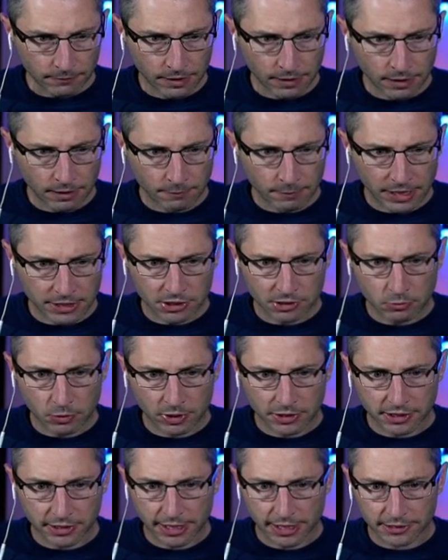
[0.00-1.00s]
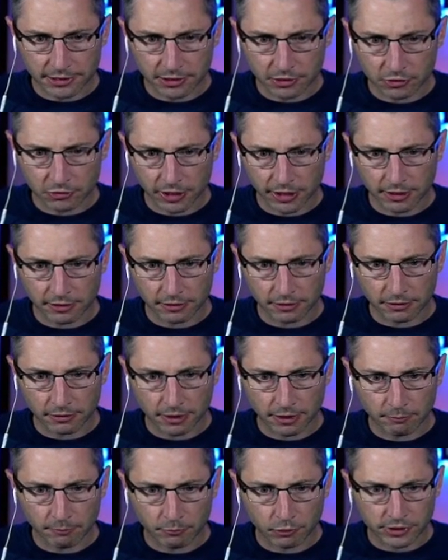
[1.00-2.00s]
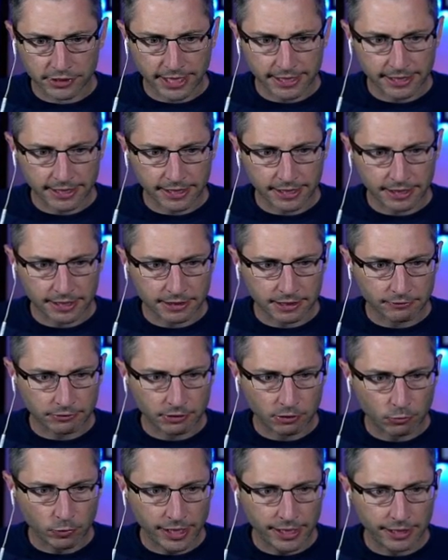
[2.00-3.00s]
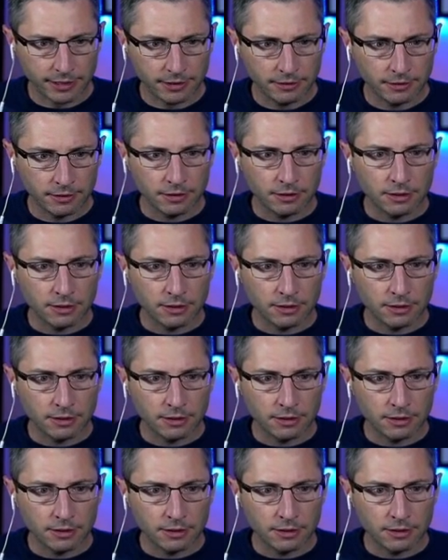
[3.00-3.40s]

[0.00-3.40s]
I just want to concentrate in presenting it a different way.